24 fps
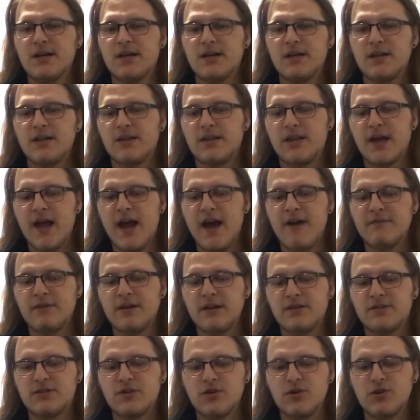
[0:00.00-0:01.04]
They have
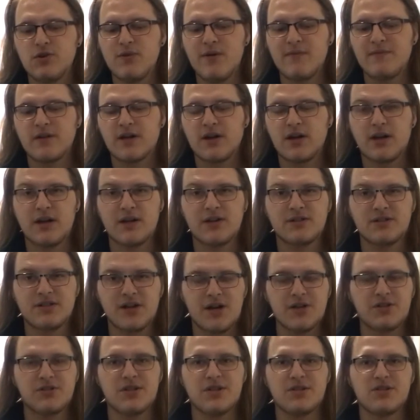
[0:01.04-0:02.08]
it so you have to clear
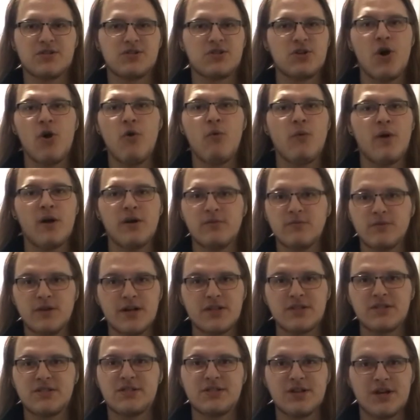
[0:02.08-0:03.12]
dungeons. No one
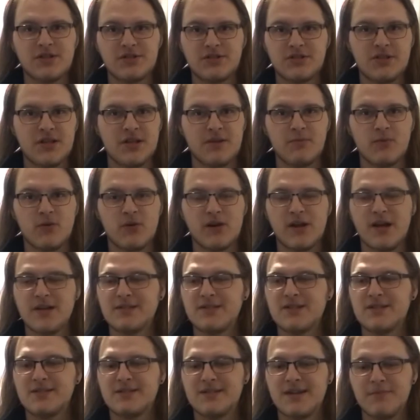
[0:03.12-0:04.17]
runs dungeons anymore. Less
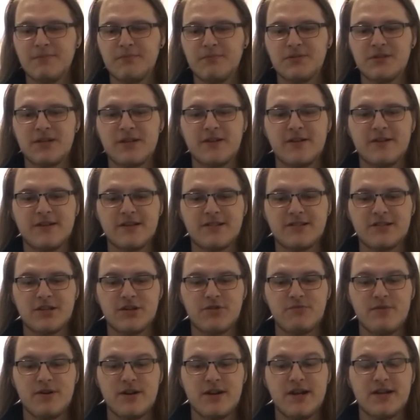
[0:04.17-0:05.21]
than 10% of the Destiny
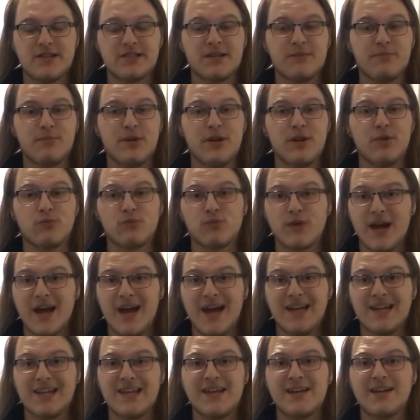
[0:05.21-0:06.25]
community has completed a
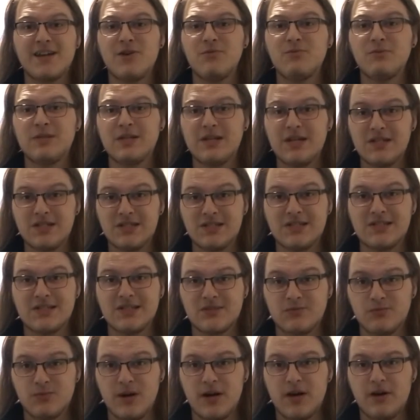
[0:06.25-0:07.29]
raid, let alone dungeons
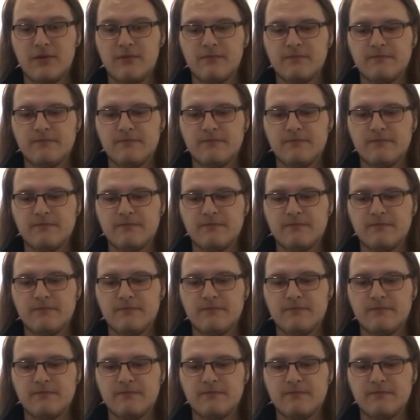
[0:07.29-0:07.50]
as well.